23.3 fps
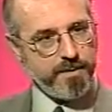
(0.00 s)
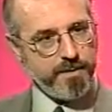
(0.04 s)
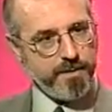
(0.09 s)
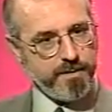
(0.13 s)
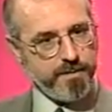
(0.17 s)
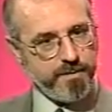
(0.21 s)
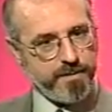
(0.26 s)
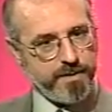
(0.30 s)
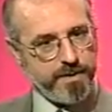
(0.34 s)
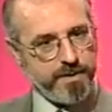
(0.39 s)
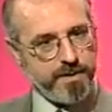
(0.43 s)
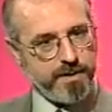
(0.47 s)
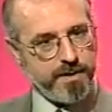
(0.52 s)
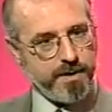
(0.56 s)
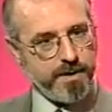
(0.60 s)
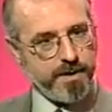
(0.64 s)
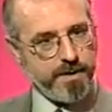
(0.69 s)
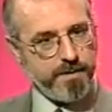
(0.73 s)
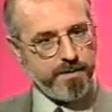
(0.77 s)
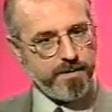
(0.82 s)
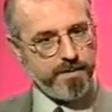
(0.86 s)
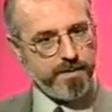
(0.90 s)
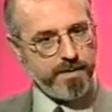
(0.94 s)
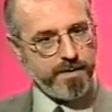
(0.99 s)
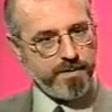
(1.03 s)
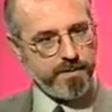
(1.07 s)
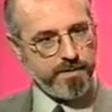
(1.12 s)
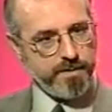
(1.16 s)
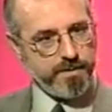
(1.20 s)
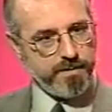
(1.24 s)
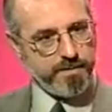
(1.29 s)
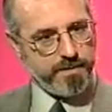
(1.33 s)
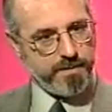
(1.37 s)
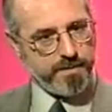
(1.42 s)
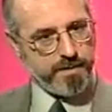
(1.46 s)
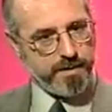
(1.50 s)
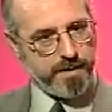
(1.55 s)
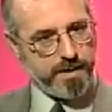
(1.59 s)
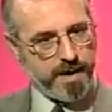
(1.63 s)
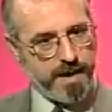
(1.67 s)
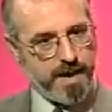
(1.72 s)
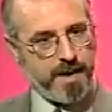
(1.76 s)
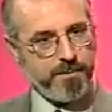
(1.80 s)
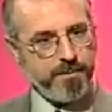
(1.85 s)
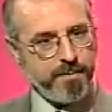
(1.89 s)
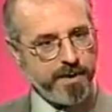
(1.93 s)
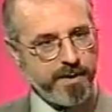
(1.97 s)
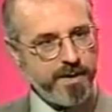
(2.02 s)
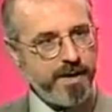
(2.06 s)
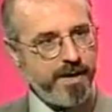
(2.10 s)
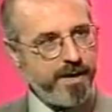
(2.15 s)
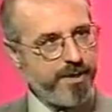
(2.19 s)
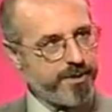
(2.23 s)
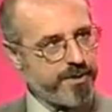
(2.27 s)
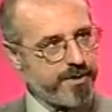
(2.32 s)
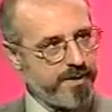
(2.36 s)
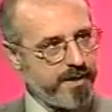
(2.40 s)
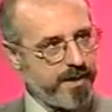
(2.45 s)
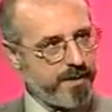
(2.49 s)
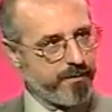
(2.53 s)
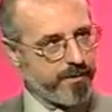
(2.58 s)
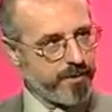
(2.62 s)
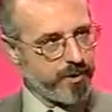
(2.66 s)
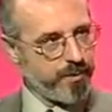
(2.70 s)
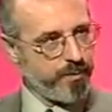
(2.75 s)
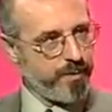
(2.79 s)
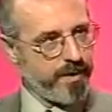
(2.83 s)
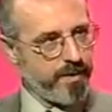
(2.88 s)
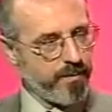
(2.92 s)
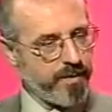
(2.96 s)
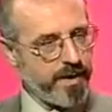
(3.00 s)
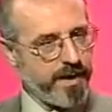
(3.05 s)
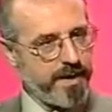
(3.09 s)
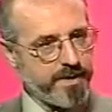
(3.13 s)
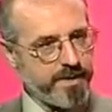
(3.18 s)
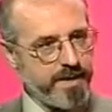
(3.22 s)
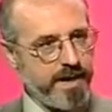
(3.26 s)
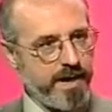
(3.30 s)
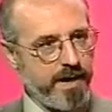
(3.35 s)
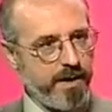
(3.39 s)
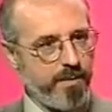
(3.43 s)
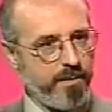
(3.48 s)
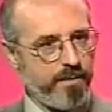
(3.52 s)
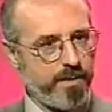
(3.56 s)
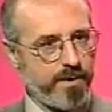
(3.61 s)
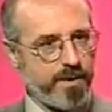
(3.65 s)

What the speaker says: the application that we're doing right now,